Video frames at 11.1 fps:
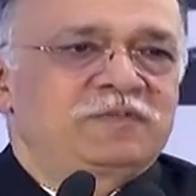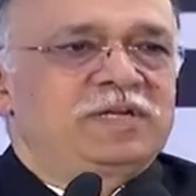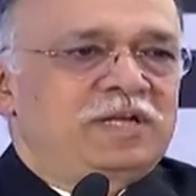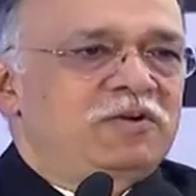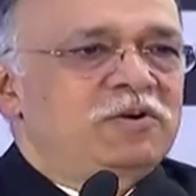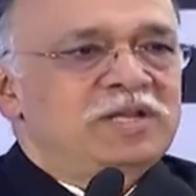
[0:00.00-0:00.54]
that
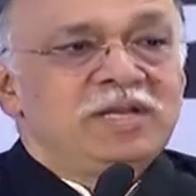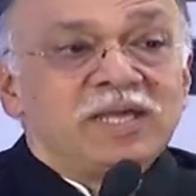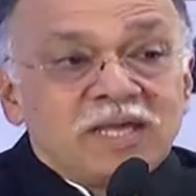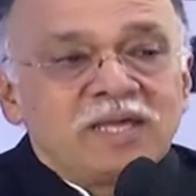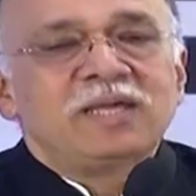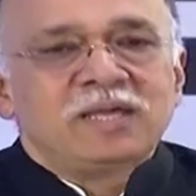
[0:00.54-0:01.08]
I got an
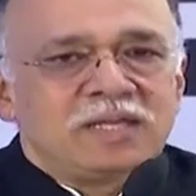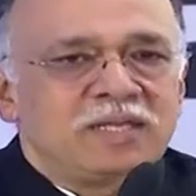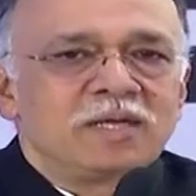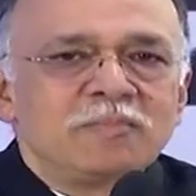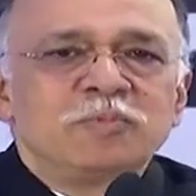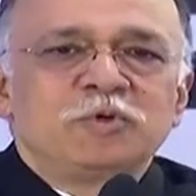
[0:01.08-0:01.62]
A
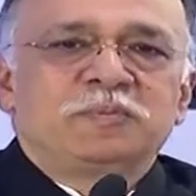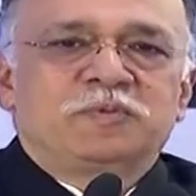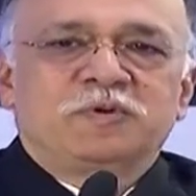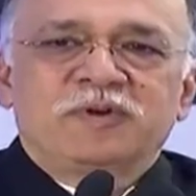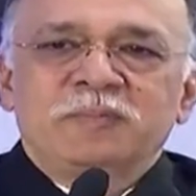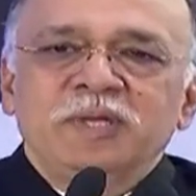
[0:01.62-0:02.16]
in computer
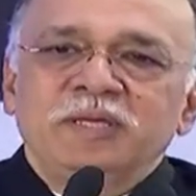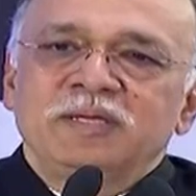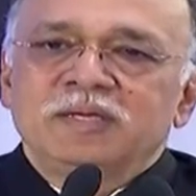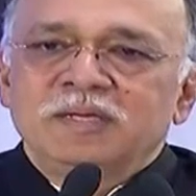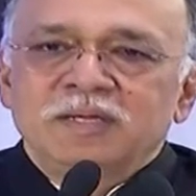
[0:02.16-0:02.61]
programming.